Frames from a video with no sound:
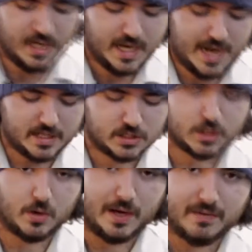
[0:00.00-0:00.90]
And
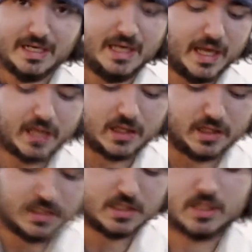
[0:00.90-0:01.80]
so I really like that
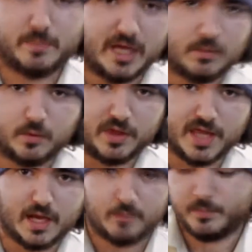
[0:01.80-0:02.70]
this is compatible with
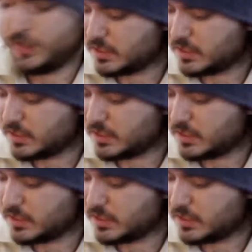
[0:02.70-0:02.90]
that because